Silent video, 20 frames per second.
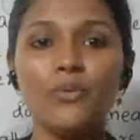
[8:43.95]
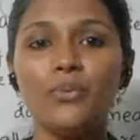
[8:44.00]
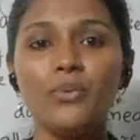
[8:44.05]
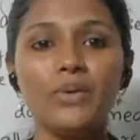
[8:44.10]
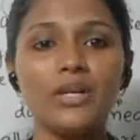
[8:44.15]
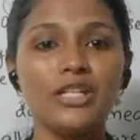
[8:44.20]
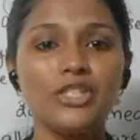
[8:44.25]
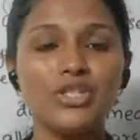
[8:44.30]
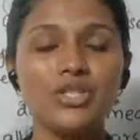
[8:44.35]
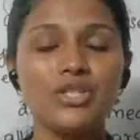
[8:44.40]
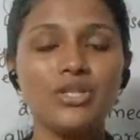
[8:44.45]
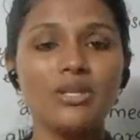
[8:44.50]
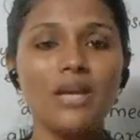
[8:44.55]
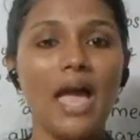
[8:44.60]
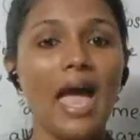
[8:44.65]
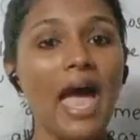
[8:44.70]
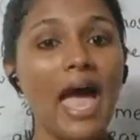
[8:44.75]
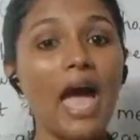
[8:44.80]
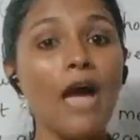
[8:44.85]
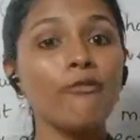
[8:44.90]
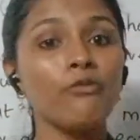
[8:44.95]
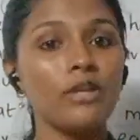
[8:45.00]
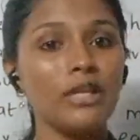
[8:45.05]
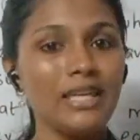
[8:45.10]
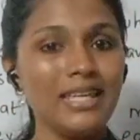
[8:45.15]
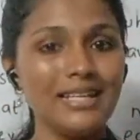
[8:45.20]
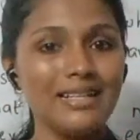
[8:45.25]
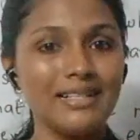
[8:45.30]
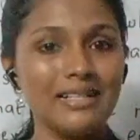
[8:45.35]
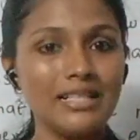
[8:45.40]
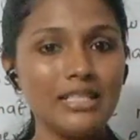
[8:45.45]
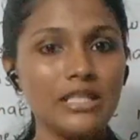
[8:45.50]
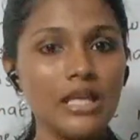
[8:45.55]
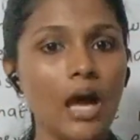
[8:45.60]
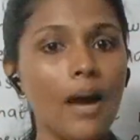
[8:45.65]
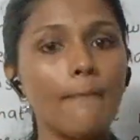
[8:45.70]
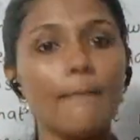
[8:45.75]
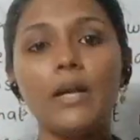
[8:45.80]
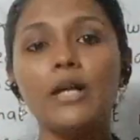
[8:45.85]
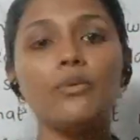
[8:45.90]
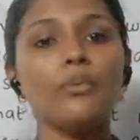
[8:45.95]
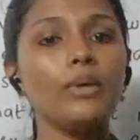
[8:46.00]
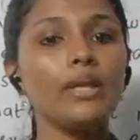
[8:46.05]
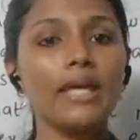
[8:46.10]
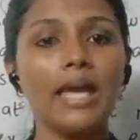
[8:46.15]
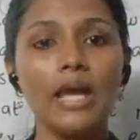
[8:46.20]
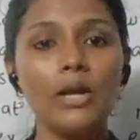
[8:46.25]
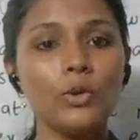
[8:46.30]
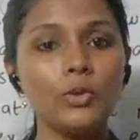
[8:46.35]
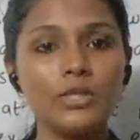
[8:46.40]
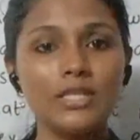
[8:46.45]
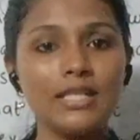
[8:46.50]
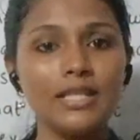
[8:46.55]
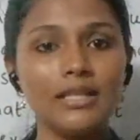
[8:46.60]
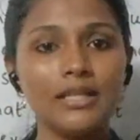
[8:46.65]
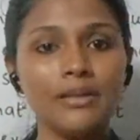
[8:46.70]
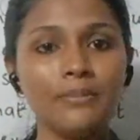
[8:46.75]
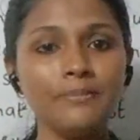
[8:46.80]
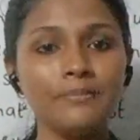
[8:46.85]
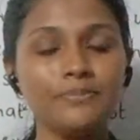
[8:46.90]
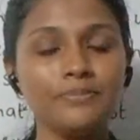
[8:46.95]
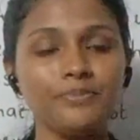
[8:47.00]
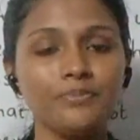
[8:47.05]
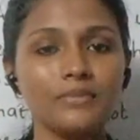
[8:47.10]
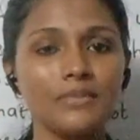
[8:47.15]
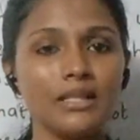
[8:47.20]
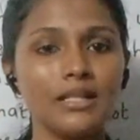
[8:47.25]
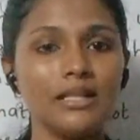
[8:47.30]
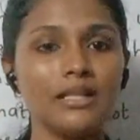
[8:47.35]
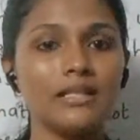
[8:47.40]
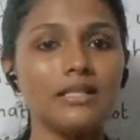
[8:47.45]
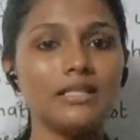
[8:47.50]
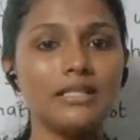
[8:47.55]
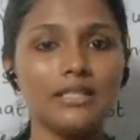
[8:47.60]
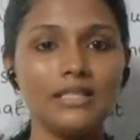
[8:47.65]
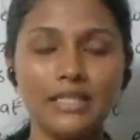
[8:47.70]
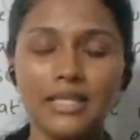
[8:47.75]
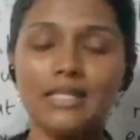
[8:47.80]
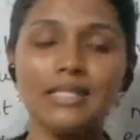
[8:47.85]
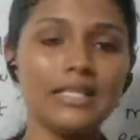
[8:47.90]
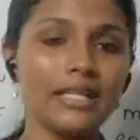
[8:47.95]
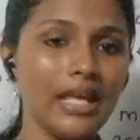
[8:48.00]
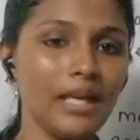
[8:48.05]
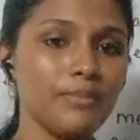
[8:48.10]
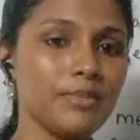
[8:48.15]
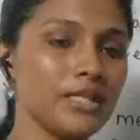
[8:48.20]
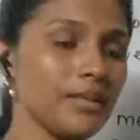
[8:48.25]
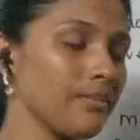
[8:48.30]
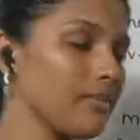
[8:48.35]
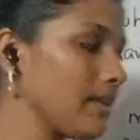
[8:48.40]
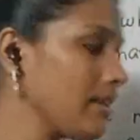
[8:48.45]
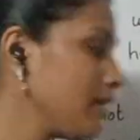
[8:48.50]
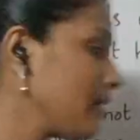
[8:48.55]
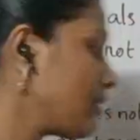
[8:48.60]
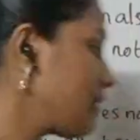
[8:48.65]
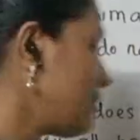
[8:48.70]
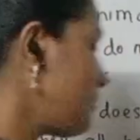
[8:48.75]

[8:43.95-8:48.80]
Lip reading: which have ears but we cannot see them? Just name something.